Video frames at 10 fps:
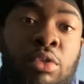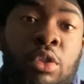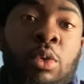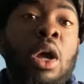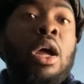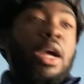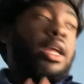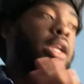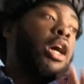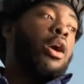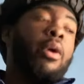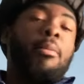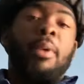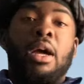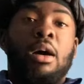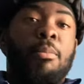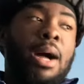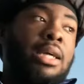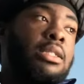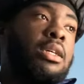do an equipment
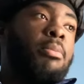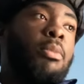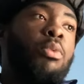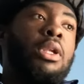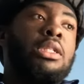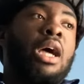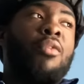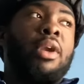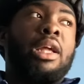unbox. Um, well, it's already